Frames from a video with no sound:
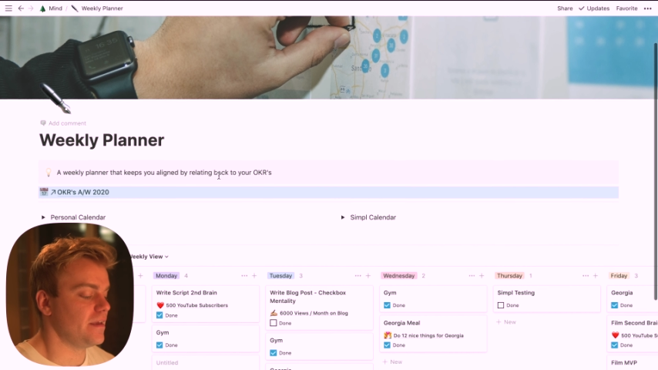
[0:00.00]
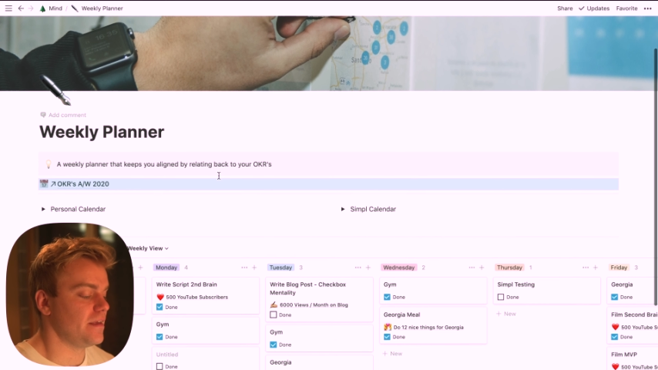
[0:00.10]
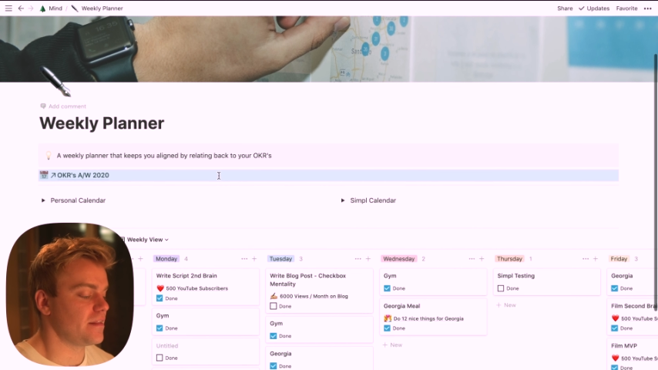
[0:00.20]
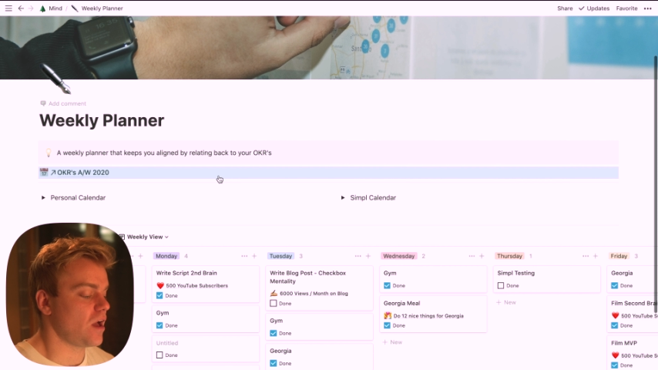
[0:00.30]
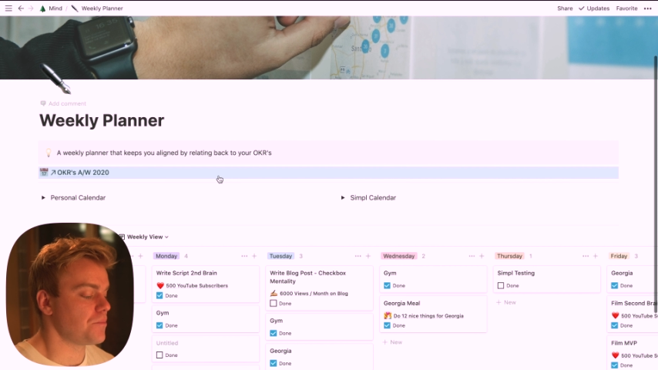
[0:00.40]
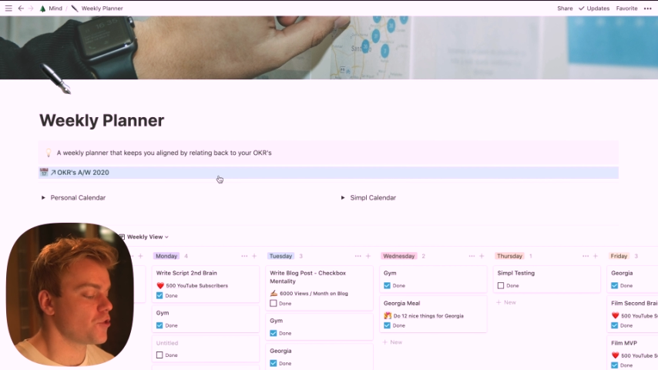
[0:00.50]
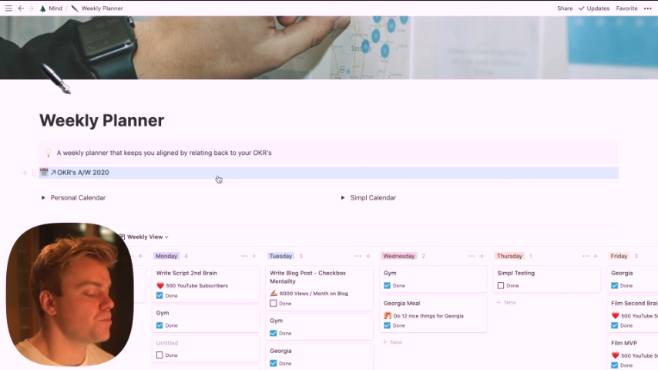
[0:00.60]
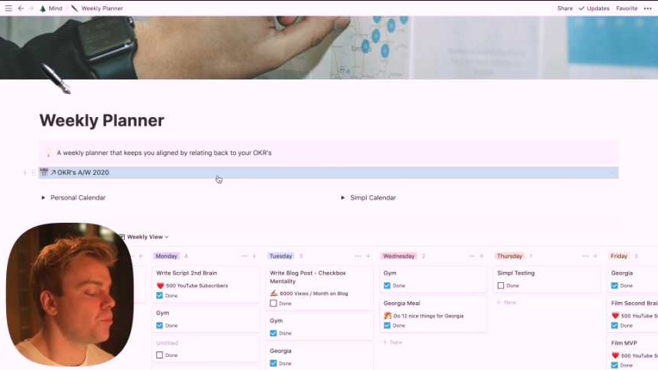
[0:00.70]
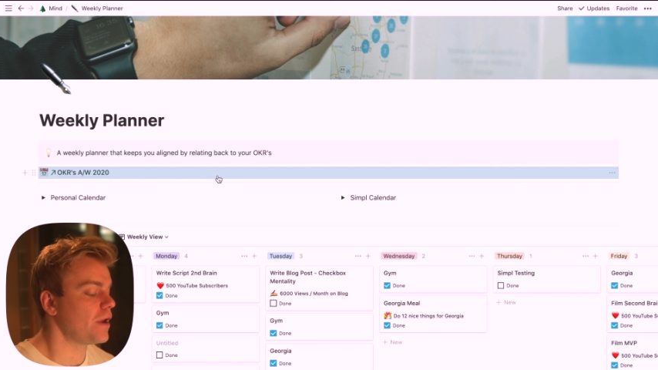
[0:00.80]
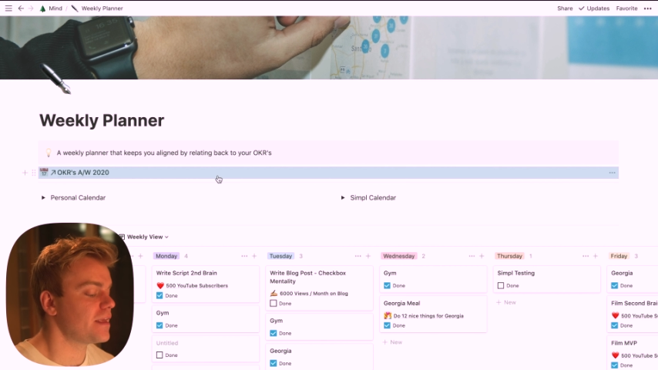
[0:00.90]
is I'm
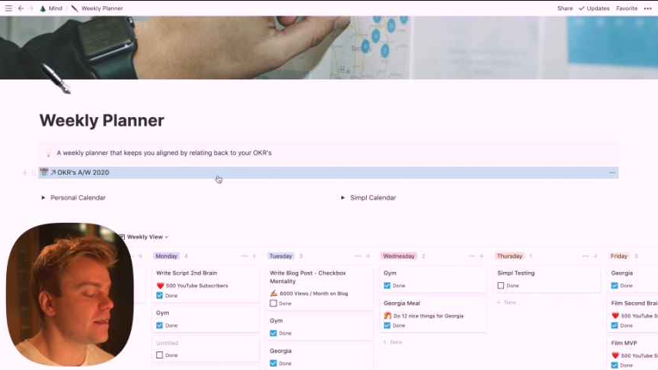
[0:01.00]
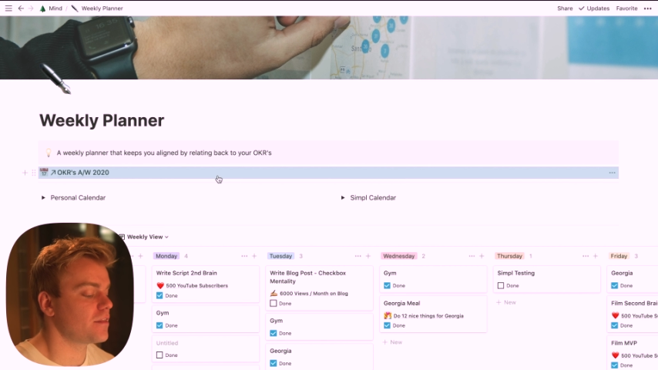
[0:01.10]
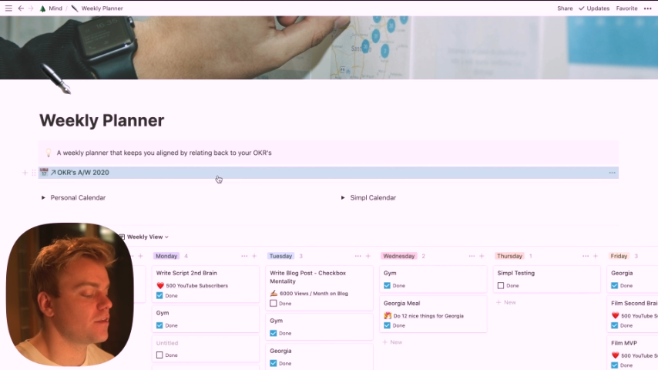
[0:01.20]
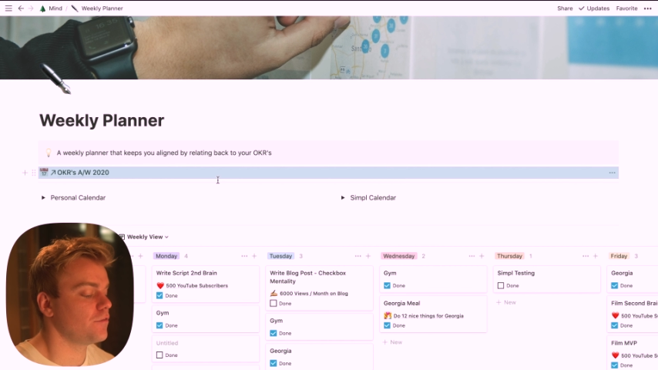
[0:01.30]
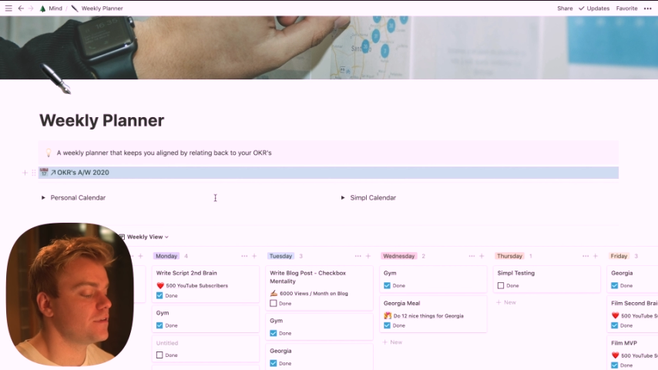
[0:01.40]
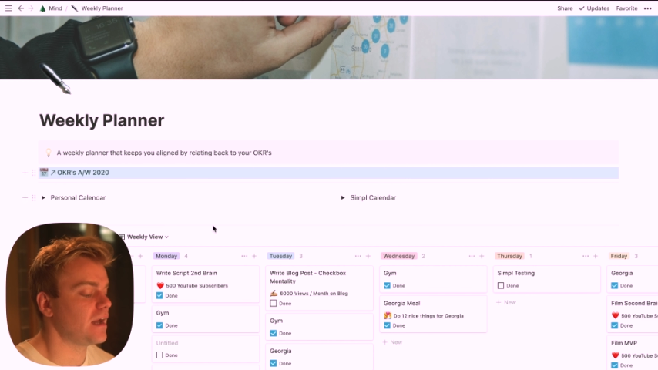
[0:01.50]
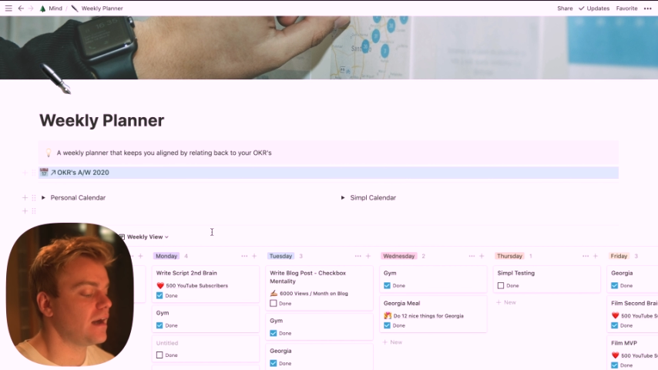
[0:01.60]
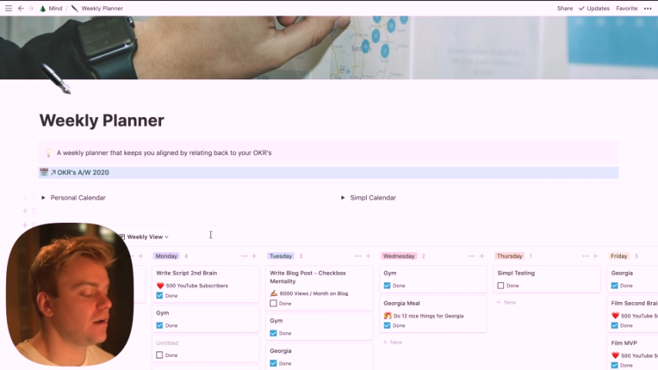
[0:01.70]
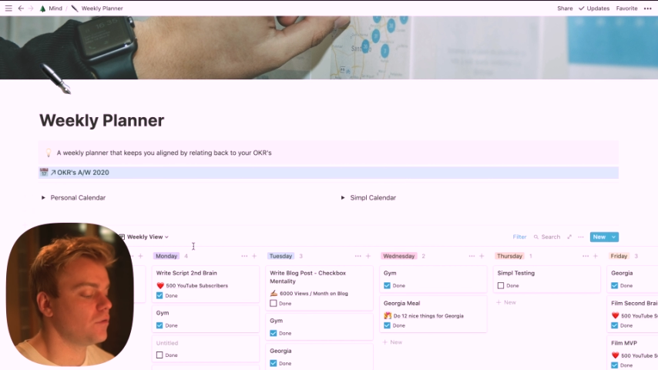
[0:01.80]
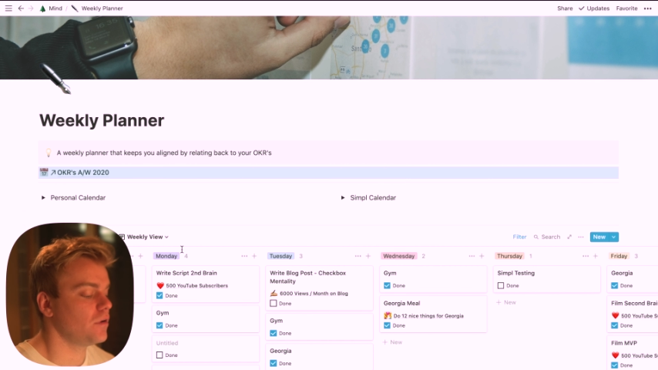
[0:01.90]
just breaking stuff
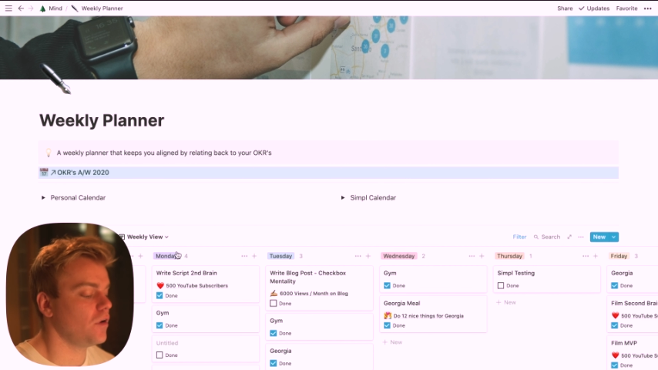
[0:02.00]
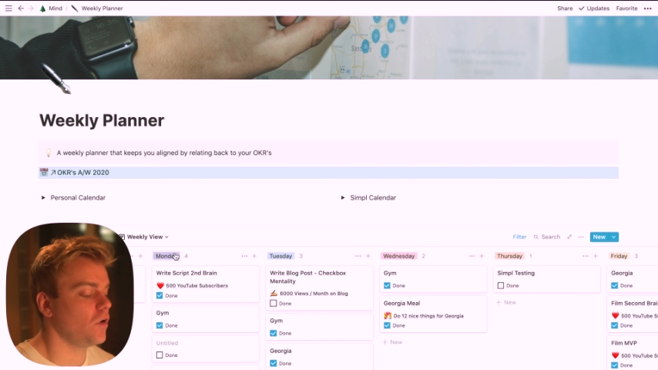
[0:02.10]
down